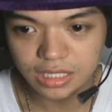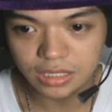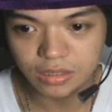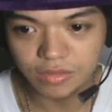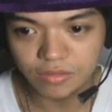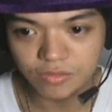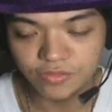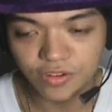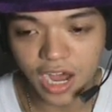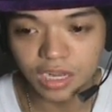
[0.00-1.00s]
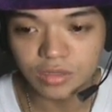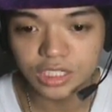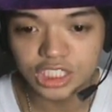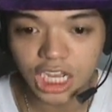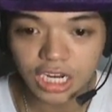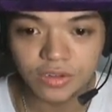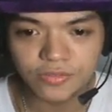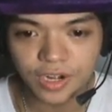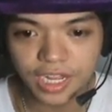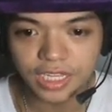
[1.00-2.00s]
Oh, follow the shadow,
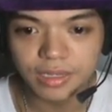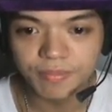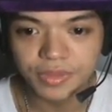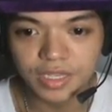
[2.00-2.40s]
Freddy.